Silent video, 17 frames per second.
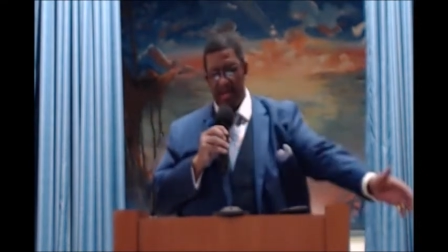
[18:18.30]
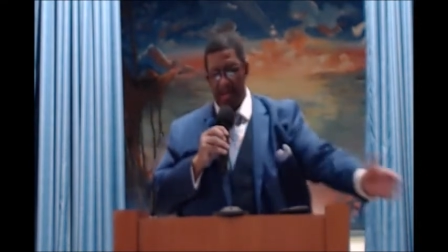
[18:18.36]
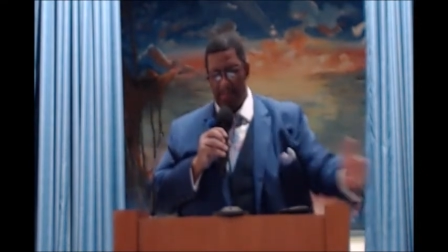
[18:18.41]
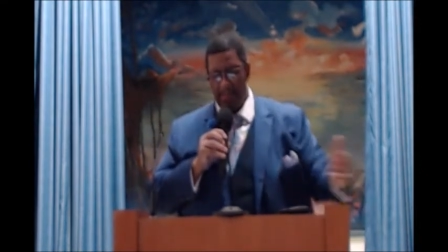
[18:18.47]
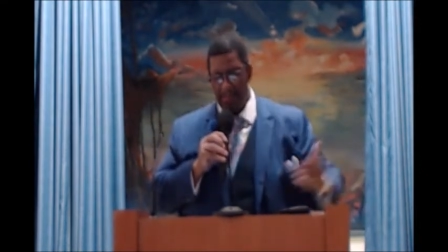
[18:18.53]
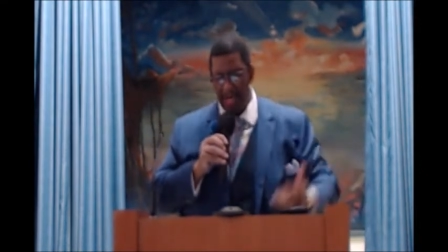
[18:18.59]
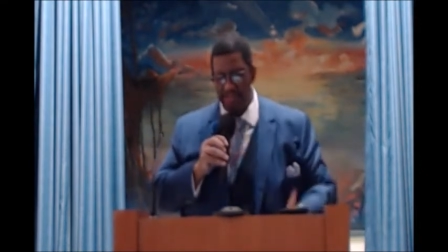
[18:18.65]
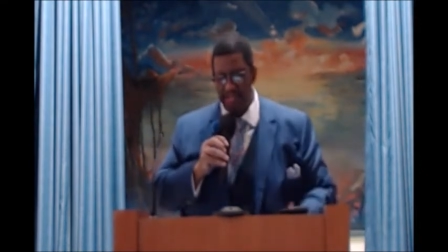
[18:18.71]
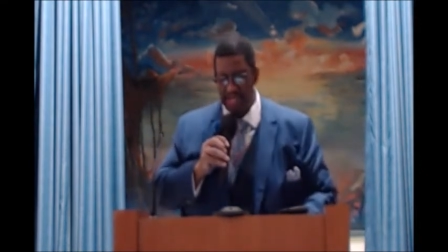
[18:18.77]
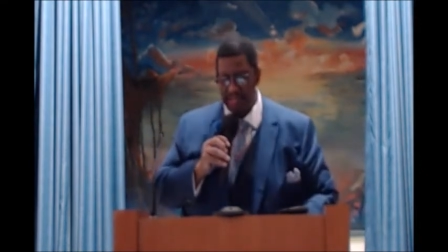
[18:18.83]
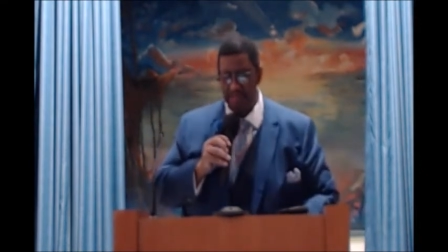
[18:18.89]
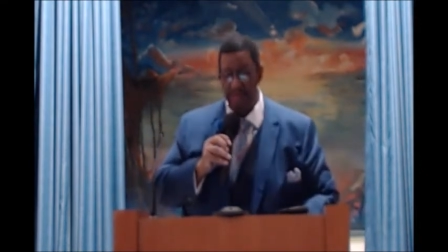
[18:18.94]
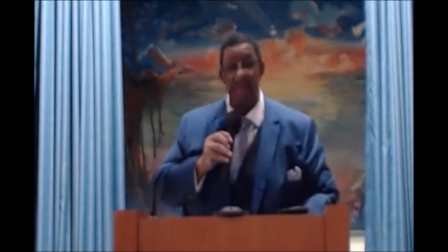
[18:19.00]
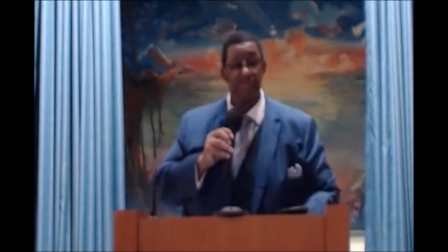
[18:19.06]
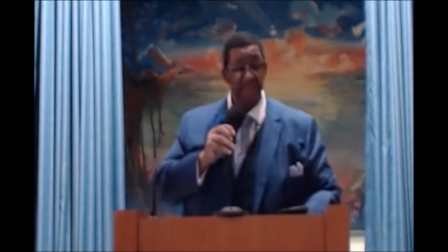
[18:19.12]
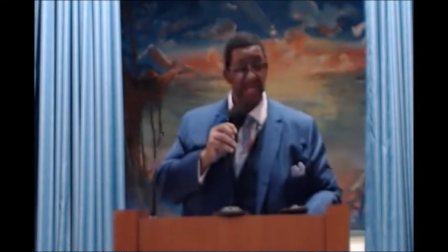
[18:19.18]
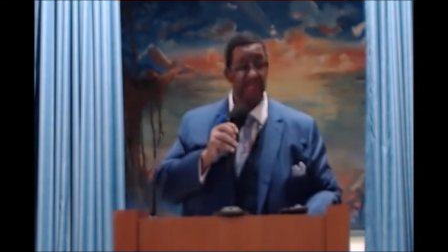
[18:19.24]
much has
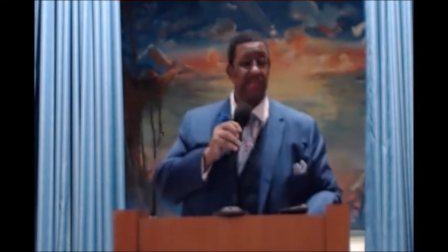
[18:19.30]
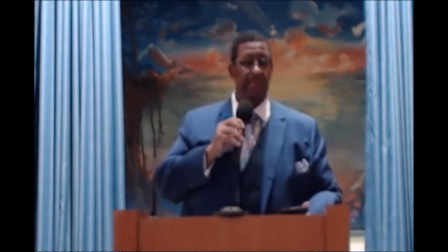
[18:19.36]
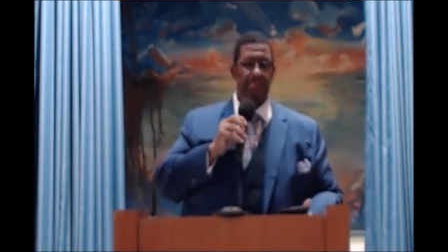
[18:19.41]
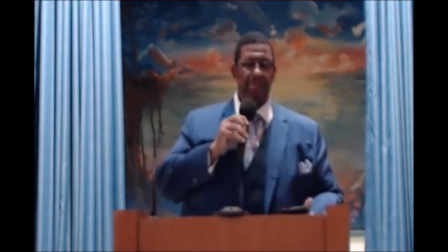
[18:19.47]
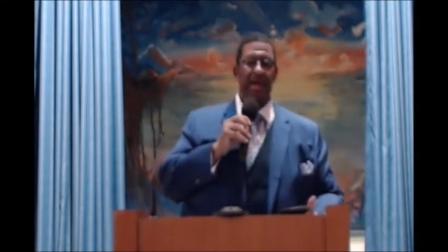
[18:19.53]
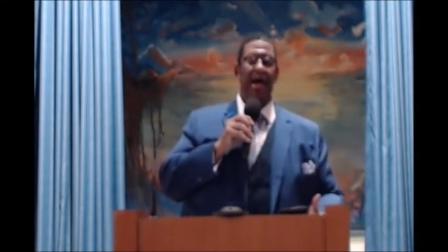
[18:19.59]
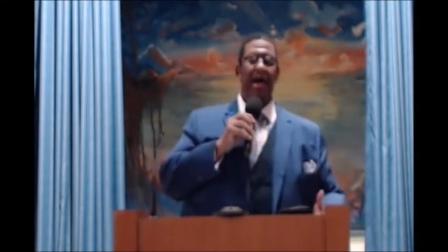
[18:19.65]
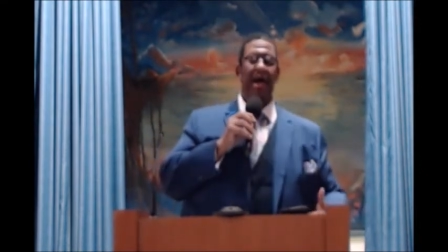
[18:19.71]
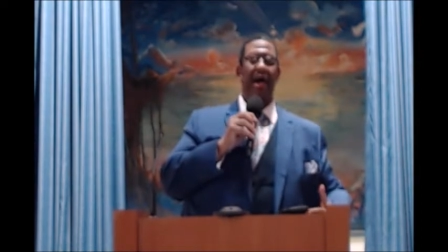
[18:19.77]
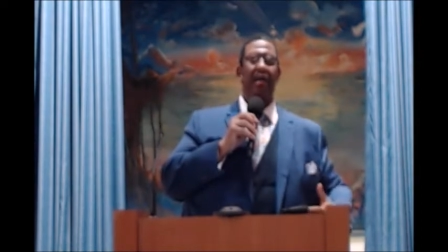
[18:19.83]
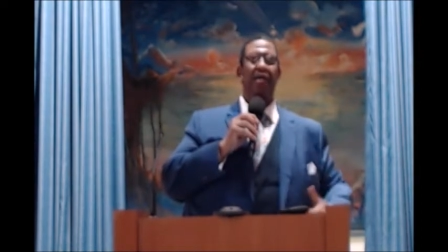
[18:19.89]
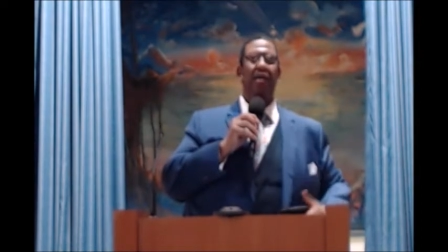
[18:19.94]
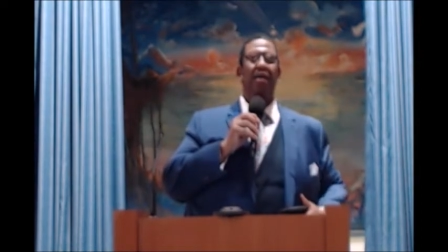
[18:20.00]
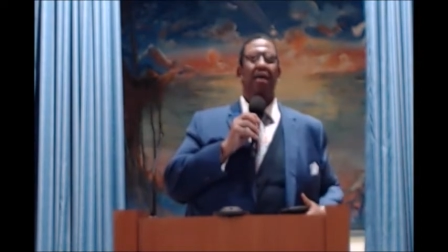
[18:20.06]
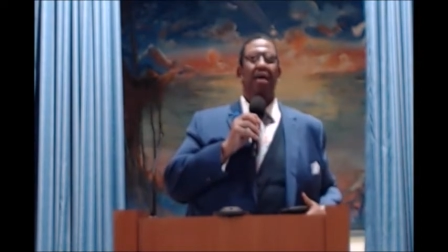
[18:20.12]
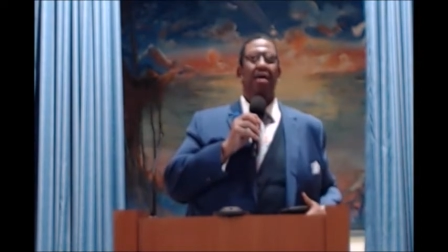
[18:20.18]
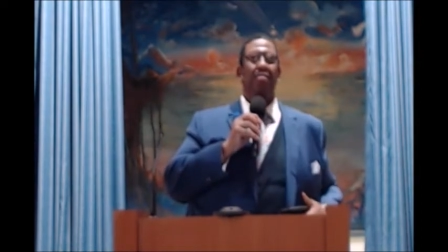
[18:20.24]
been misapplied,
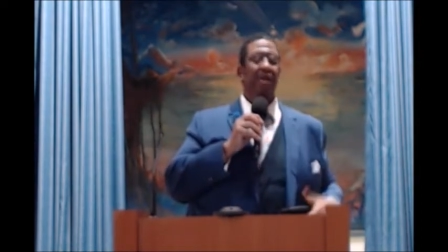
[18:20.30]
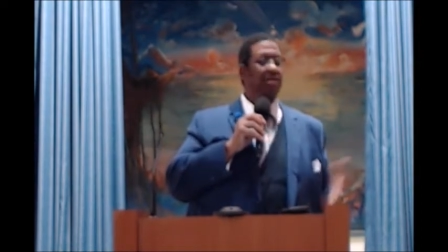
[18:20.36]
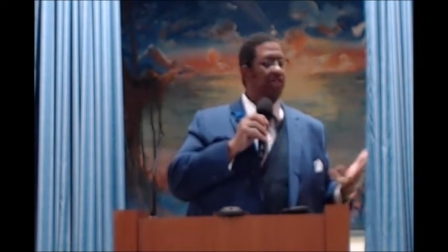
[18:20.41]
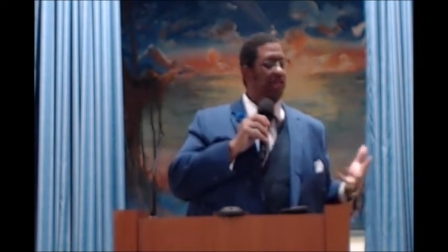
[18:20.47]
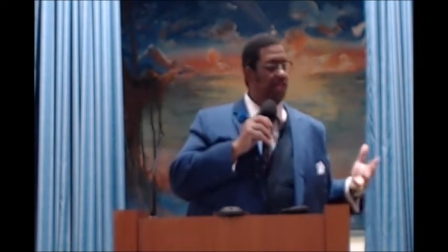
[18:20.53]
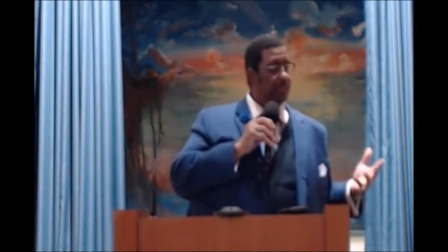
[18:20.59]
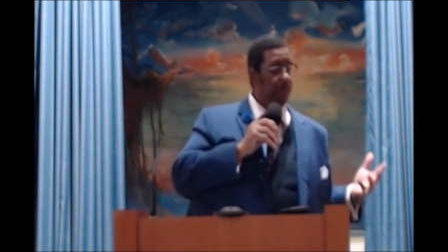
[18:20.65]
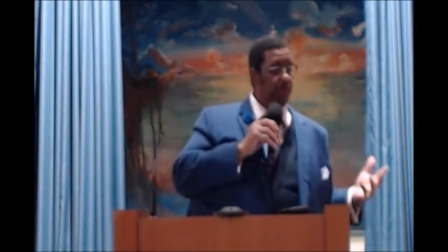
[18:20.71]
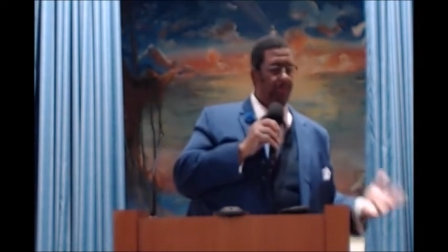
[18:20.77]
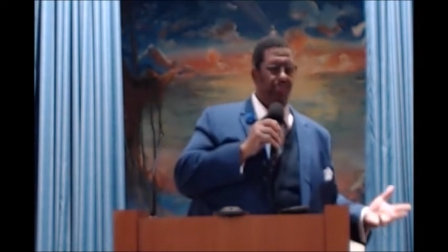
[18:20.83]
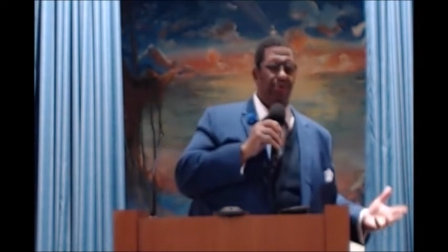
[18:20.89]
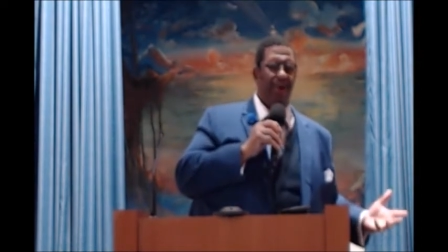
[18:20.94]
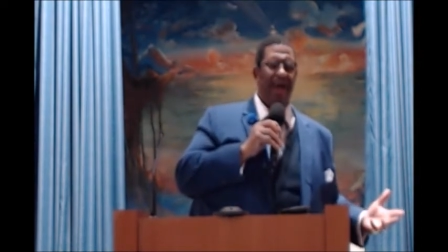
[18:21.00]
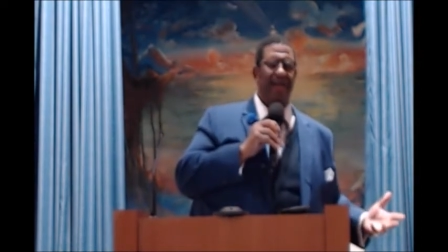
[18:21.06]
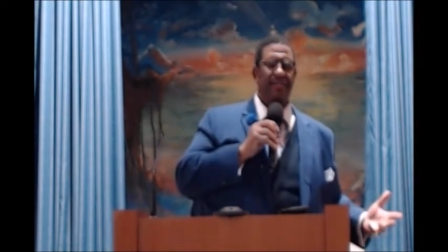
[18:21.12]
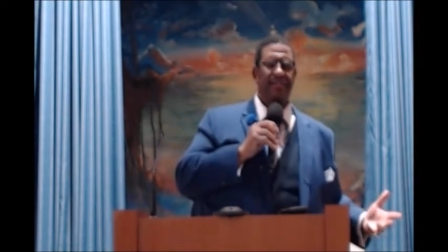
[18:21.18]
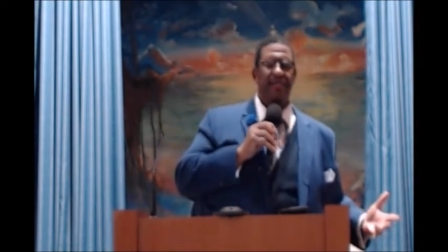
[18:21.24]
much has been
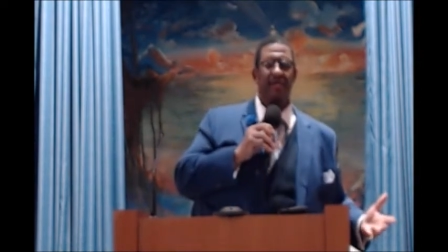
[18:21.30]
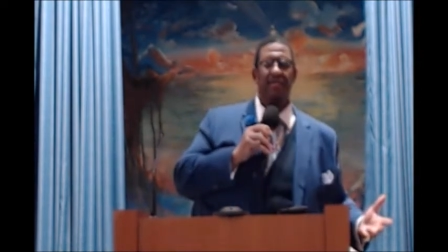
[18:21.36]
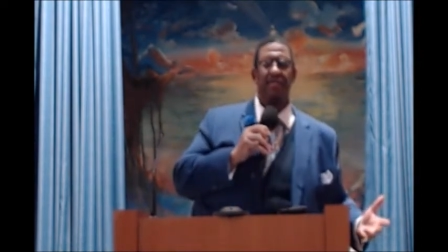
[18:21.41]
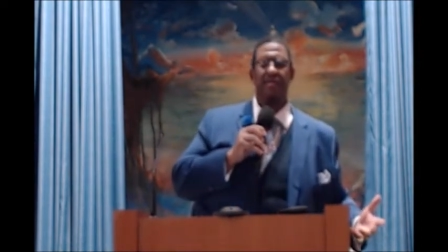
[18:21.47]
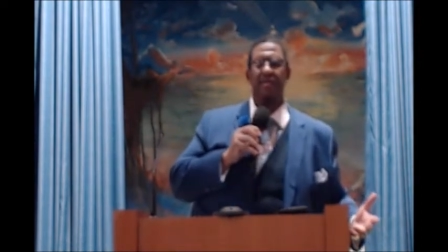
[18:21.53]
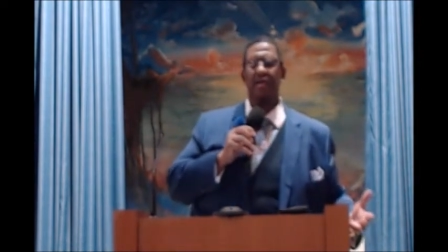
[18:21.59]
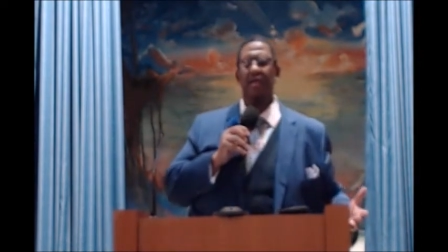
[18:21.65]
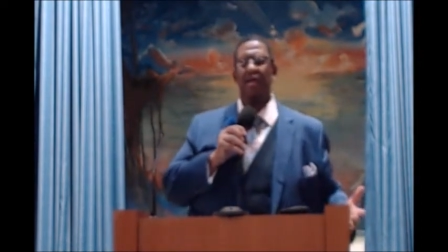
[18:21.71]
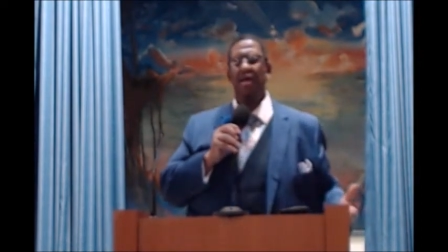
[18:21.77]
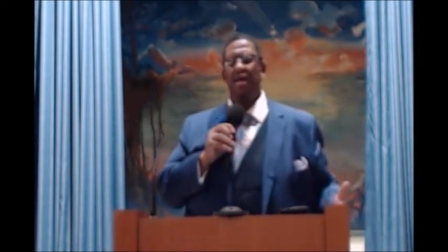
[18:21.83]
practiced.